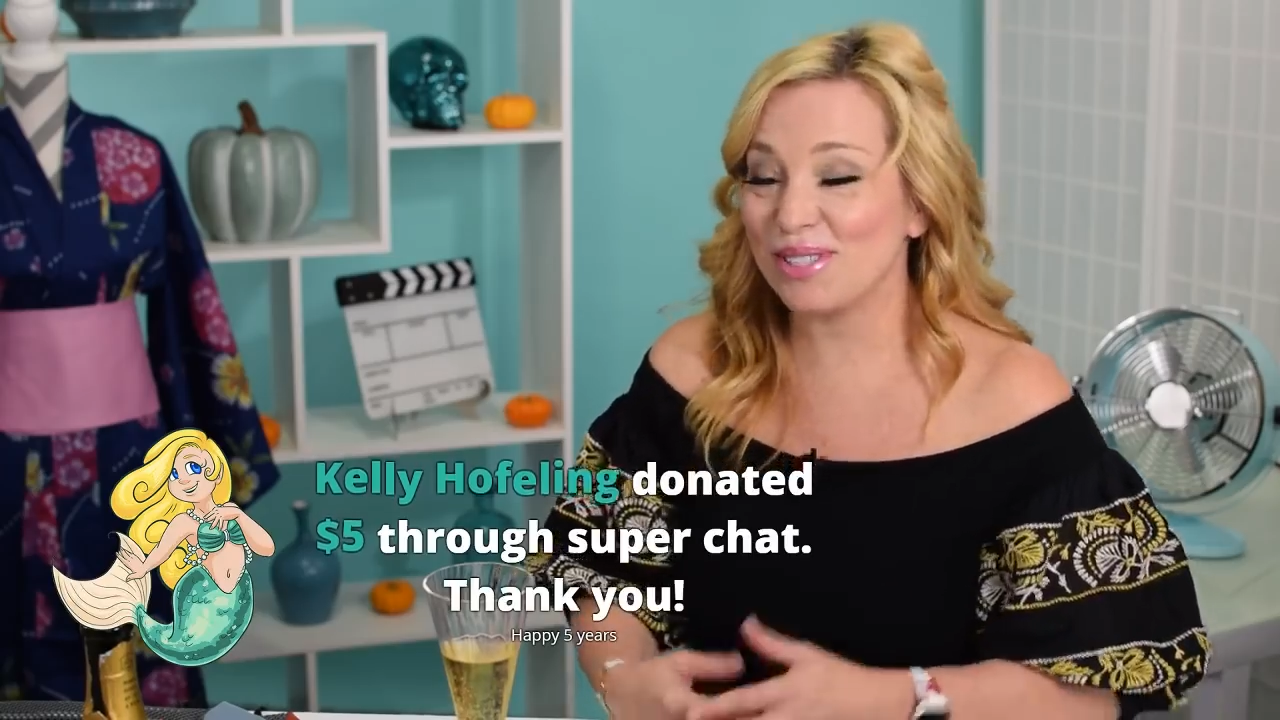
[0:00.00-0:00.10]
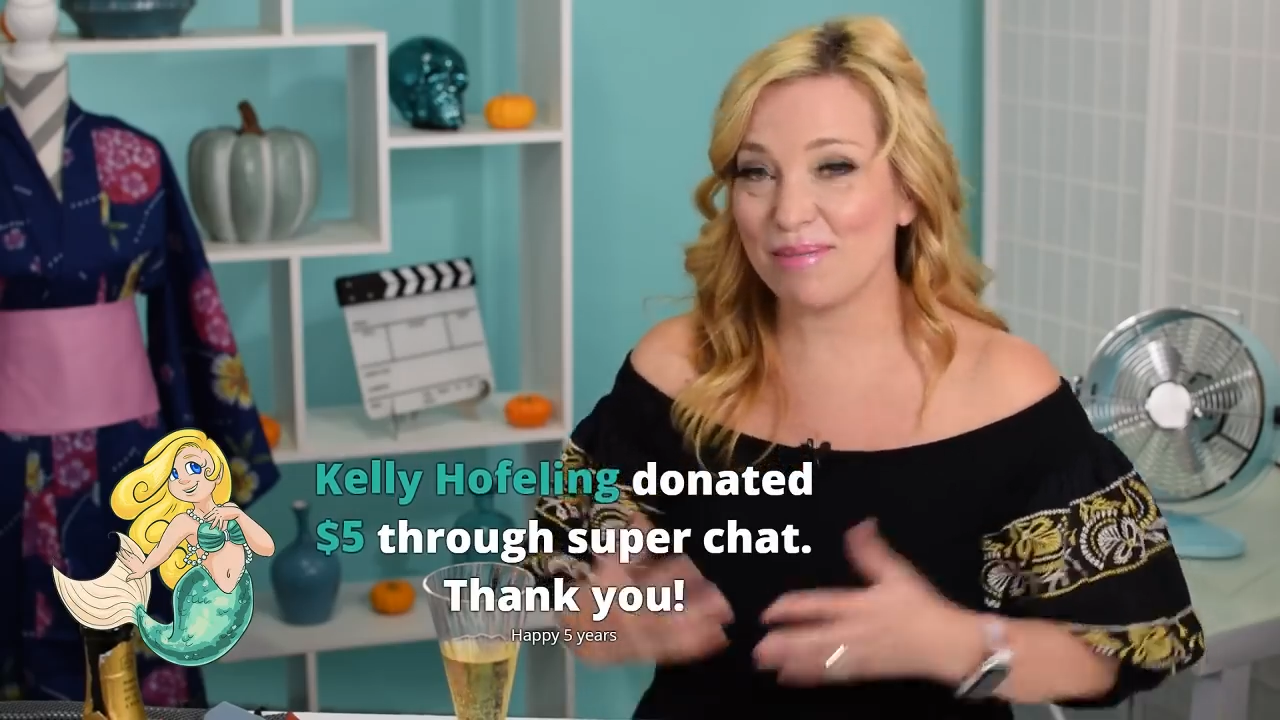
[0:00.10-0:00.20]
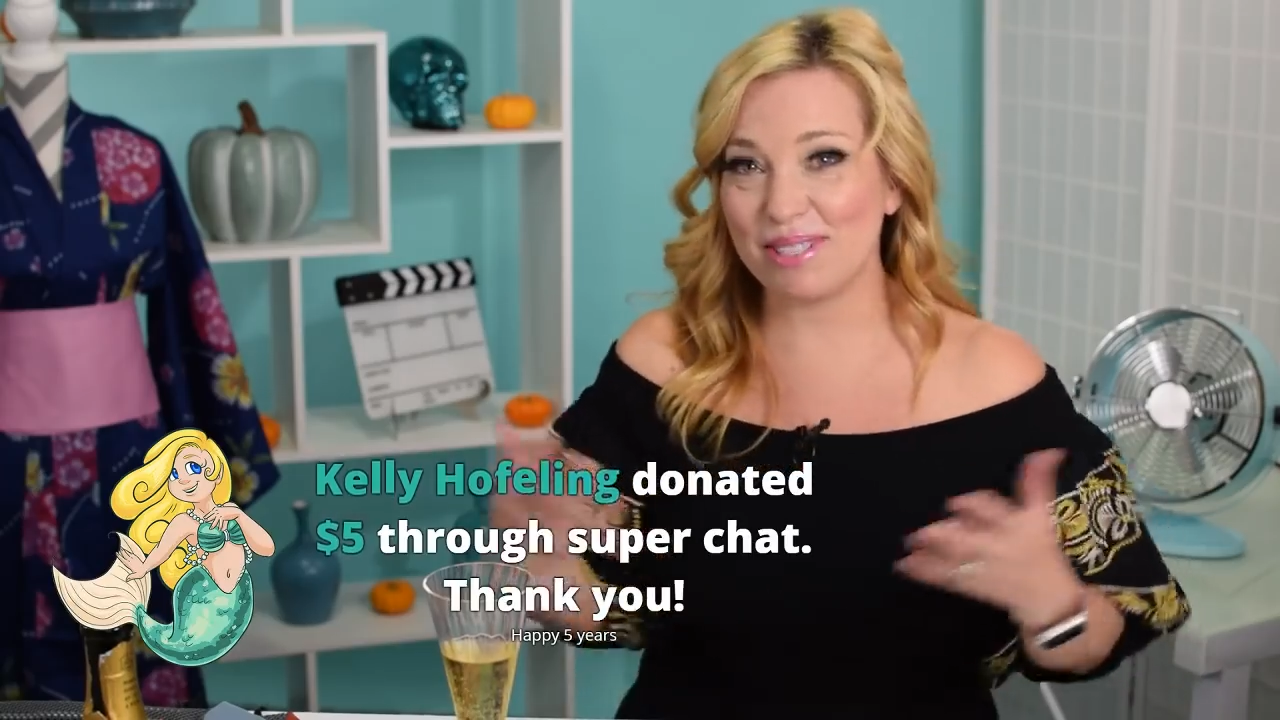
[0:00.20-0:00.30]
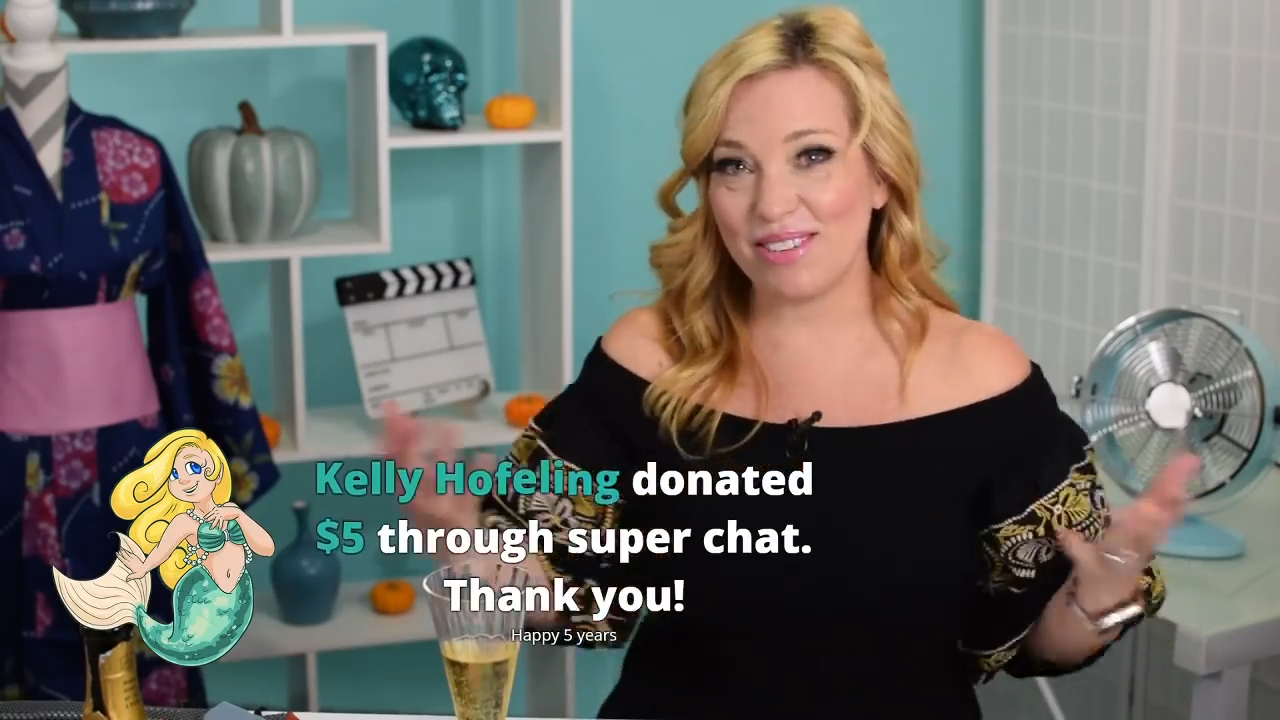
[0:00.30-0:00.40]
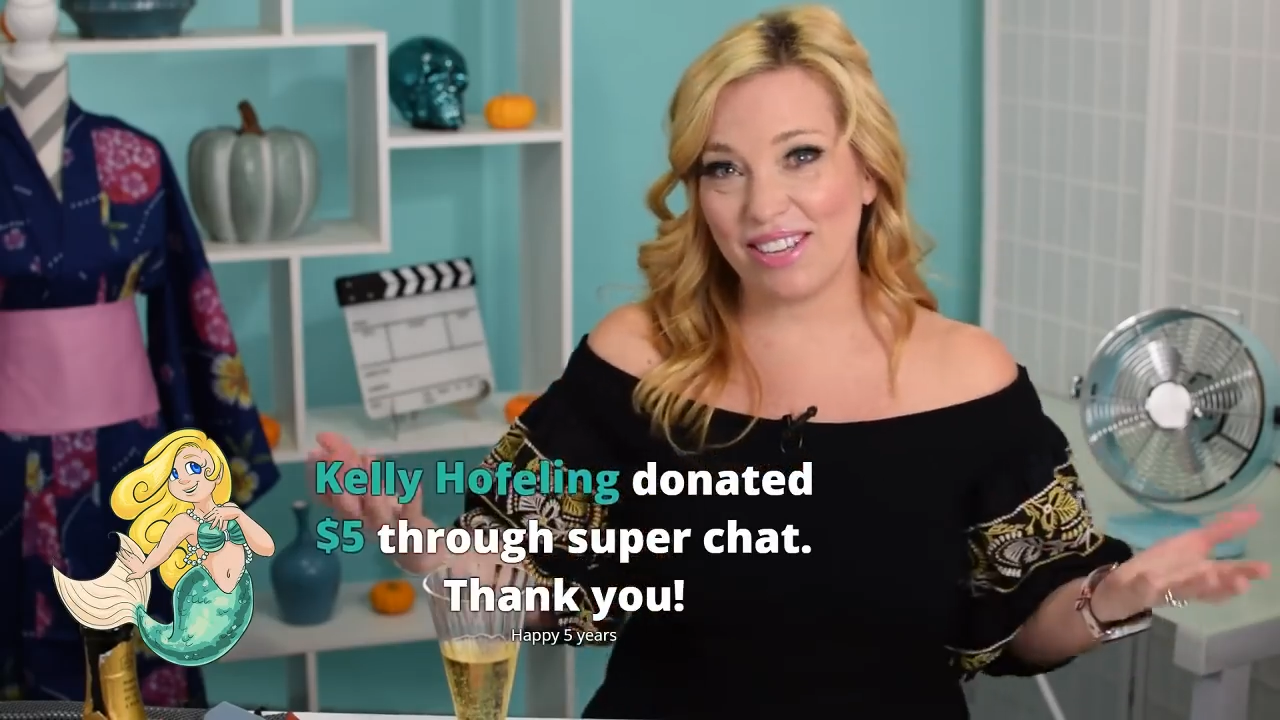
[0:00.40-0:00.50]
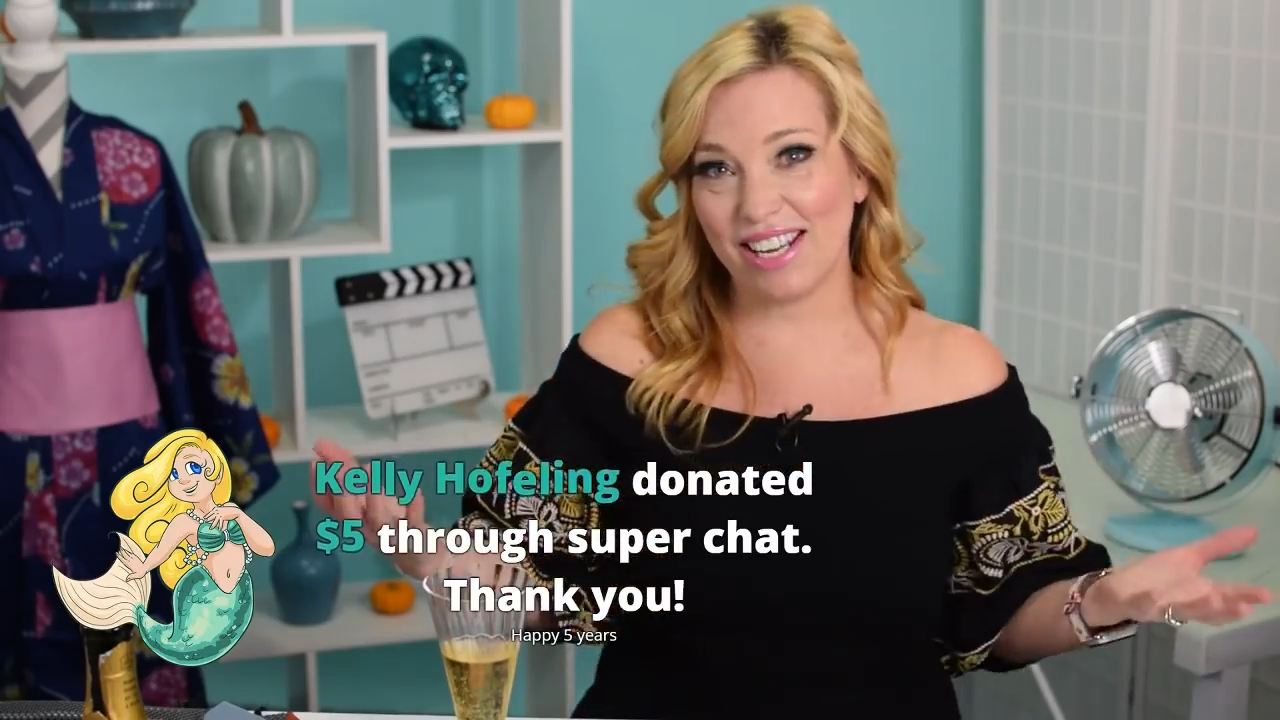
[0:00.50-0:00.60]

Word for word: Tips T V